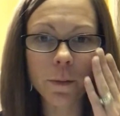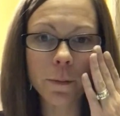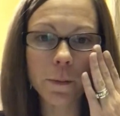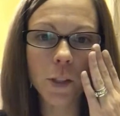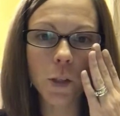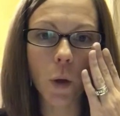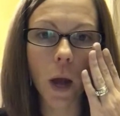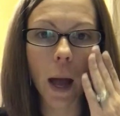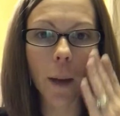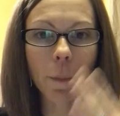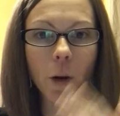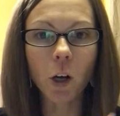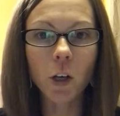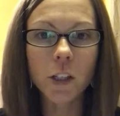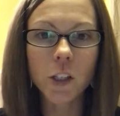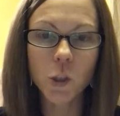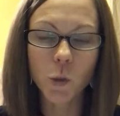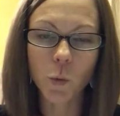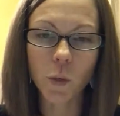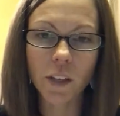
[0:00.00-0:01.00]
So I'm
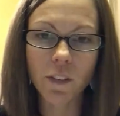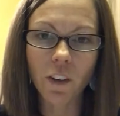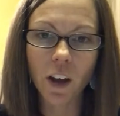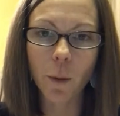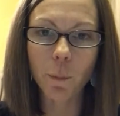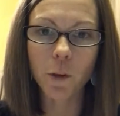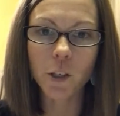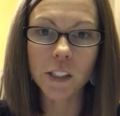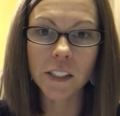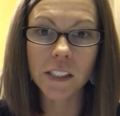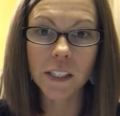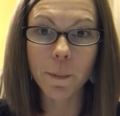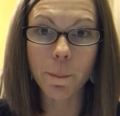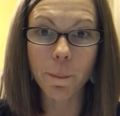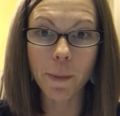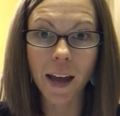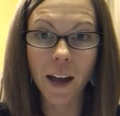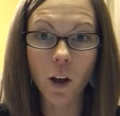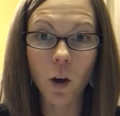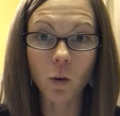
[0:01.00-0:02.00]
earning 25%
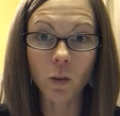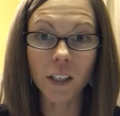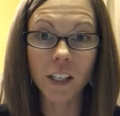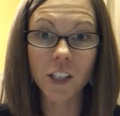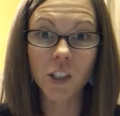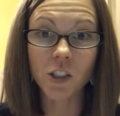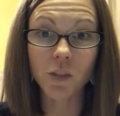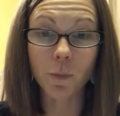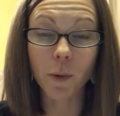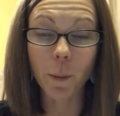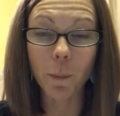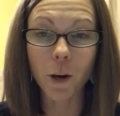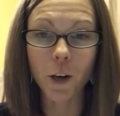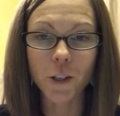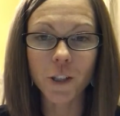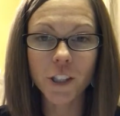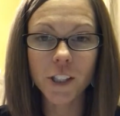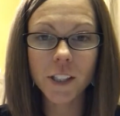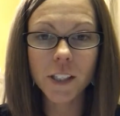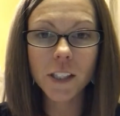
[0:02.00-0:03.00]
back on each of my
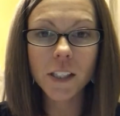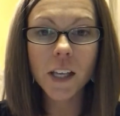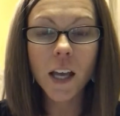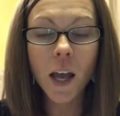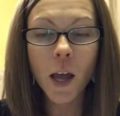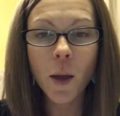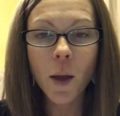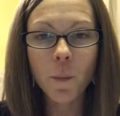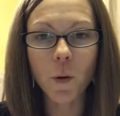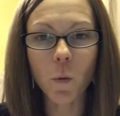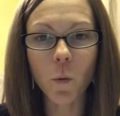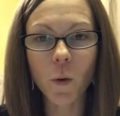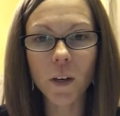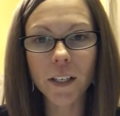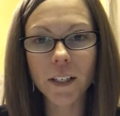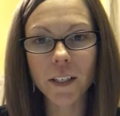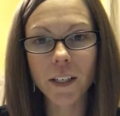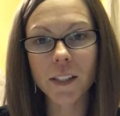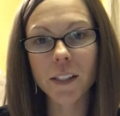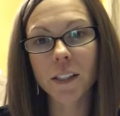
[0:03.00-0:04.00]
purchases. But
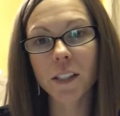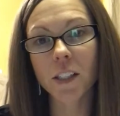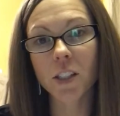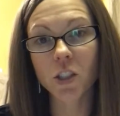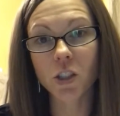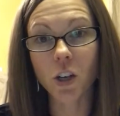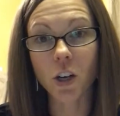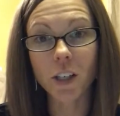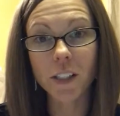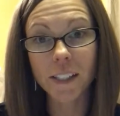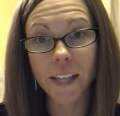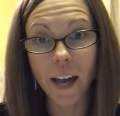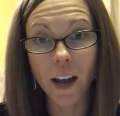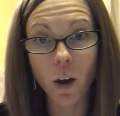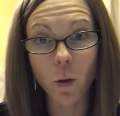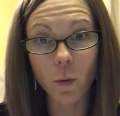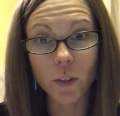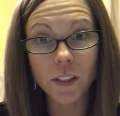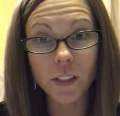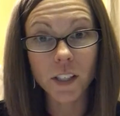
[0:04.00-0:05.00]
what it does is it starts
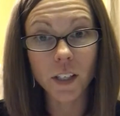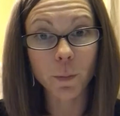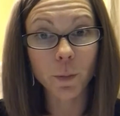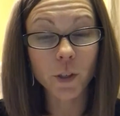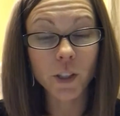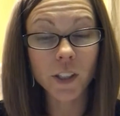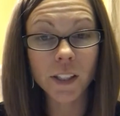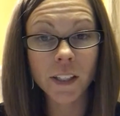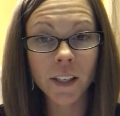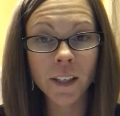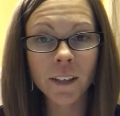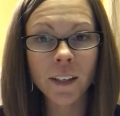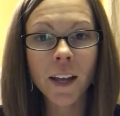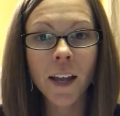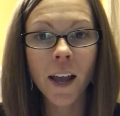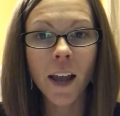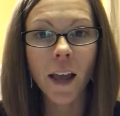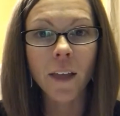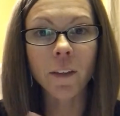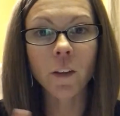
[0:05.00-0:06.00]
out with 10%,
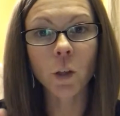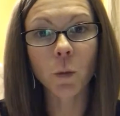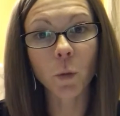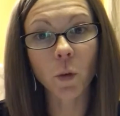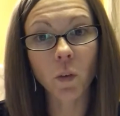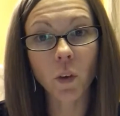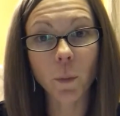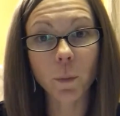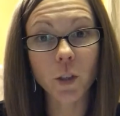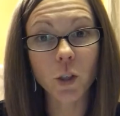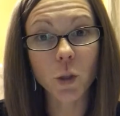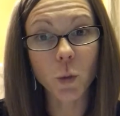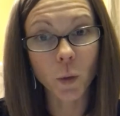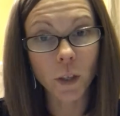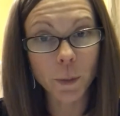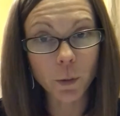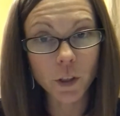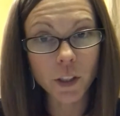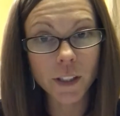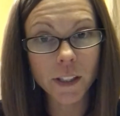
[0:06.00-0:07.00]
and then you move up to
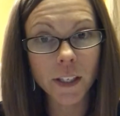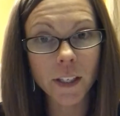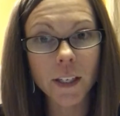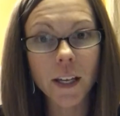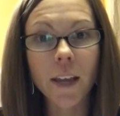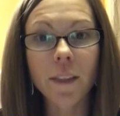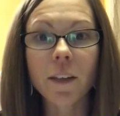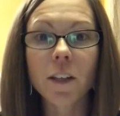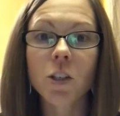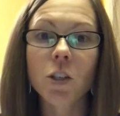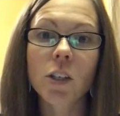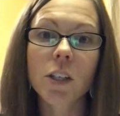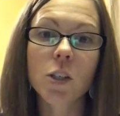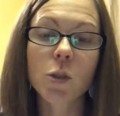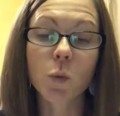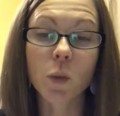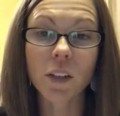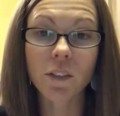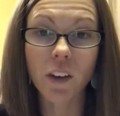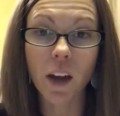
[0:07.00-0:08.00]
20%, and then you get
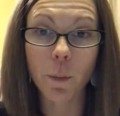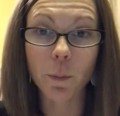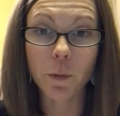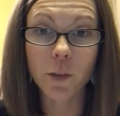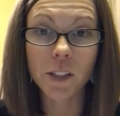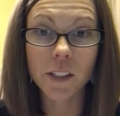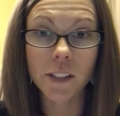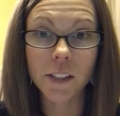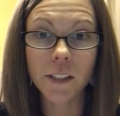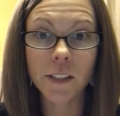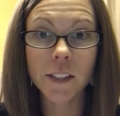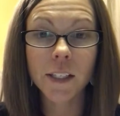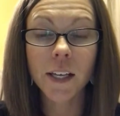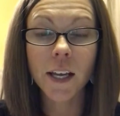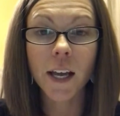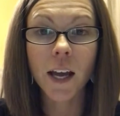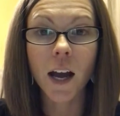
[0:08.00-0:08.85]
25%.